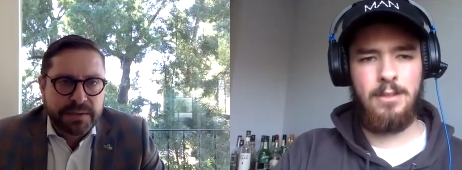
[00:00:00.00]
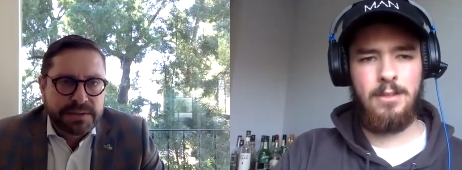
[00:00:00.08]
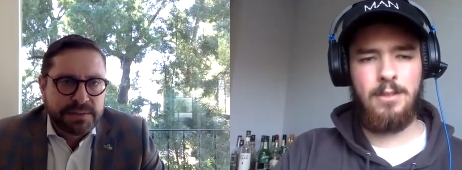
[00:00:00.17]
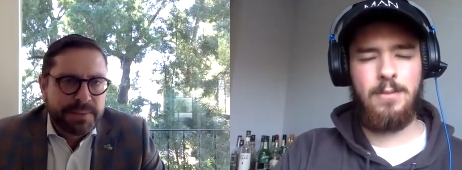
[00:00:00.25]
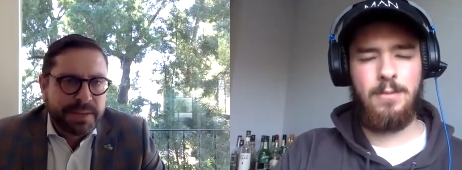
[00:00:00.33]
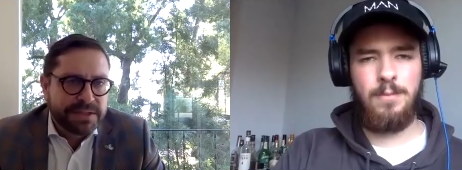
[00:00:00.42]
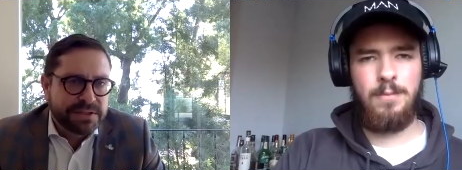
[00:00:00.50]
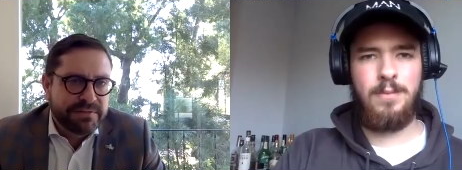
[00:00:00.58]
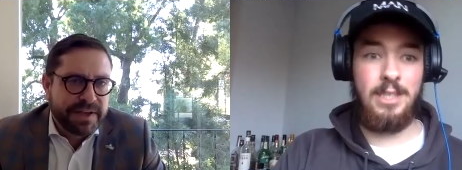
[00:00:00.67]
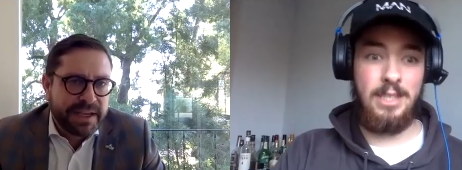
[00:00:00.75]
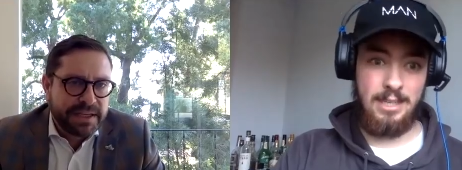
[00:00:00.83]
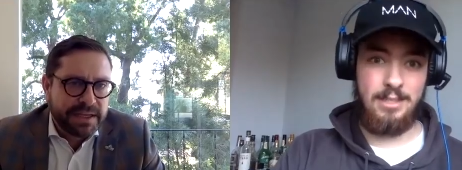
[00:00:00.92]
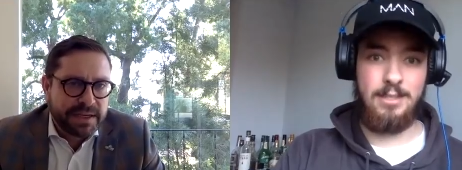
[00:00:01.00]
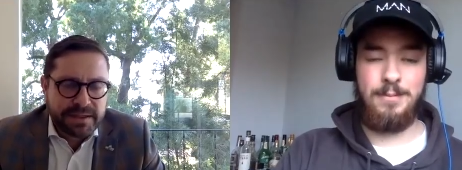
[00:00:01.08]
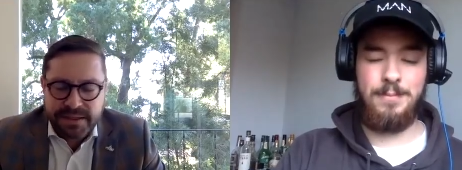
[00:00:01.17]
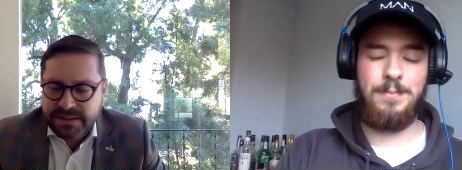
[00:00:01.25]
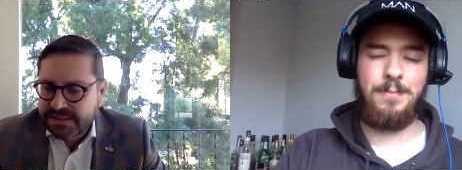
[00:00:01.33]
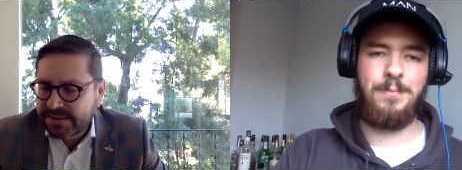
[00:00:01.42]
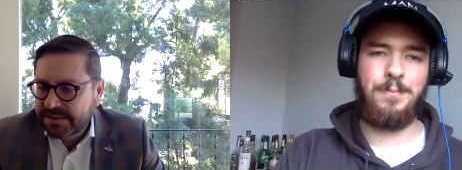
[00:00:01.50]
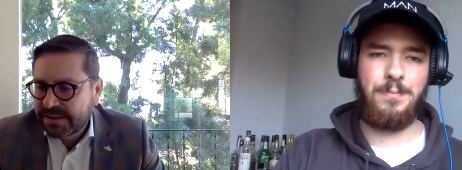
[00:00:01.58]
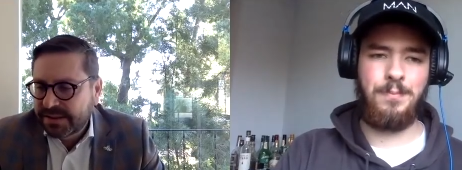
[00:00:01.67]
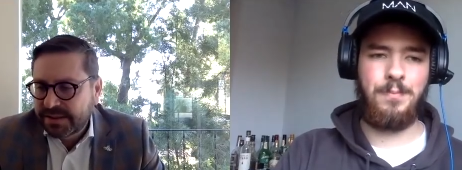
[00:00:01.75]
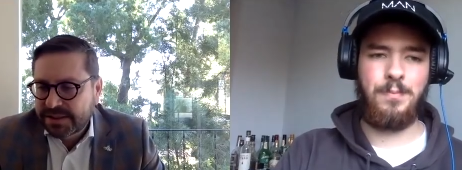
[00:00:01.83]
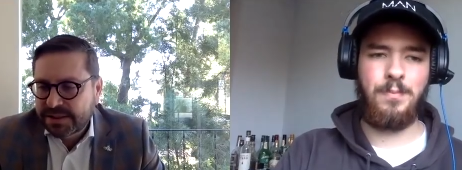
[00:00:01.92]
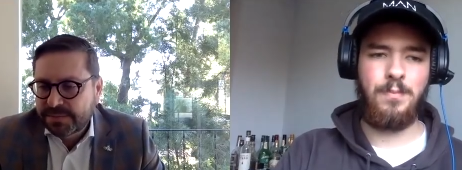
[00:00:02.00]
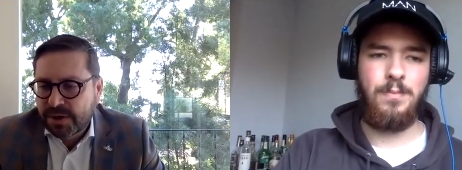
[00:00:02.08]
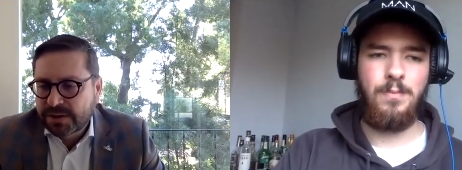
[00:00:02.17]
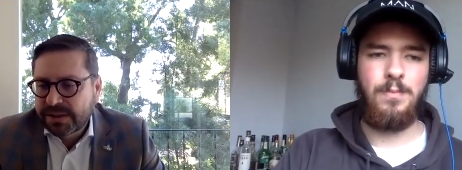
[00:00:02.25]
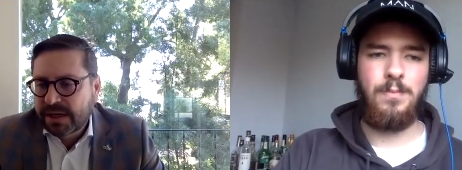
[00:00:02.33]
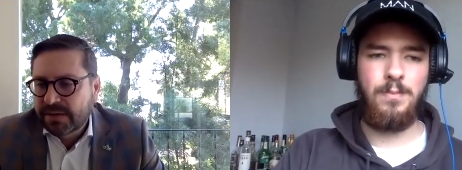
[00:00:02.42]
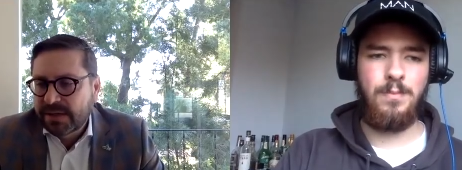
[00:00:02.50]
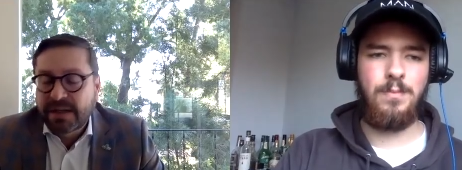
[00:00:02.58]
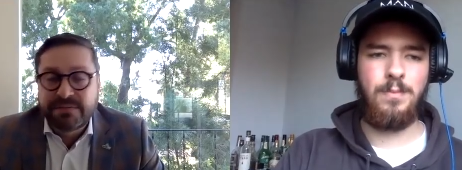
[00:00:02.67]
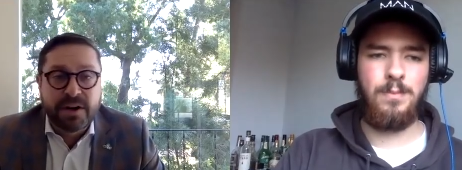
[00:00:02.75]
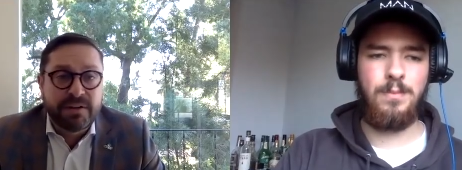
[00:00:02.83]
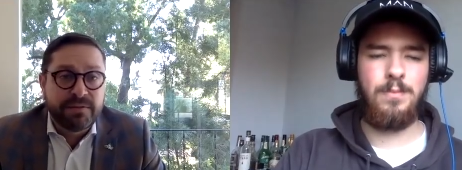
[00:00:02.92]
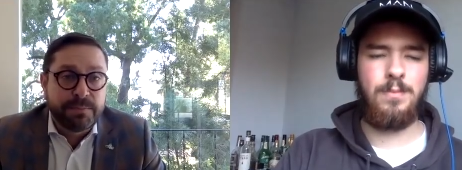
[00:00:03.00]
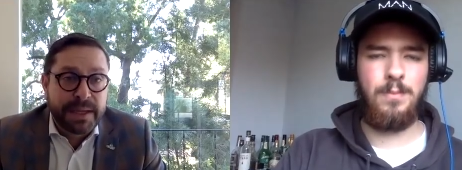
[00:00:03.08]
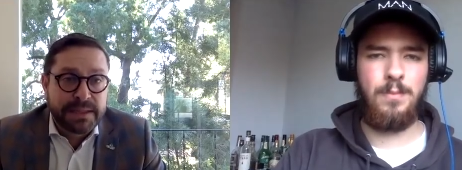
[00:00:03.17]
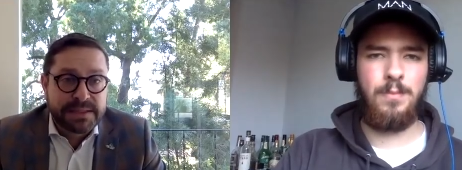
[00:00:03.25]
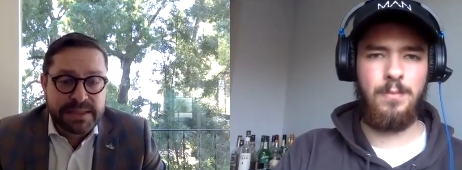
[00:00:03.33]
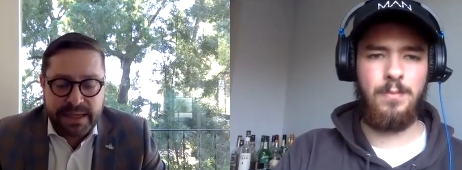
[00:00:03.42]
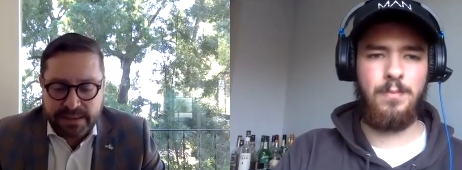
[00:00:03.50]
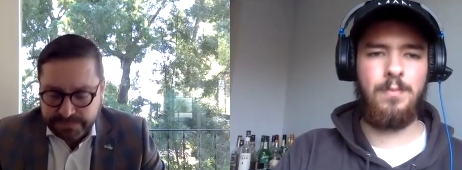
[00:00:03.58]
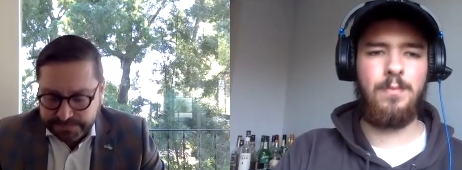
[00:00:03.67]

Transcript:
Speaker 1: It's in Pennsylvania, yes. it's in the small town not far from Penn State.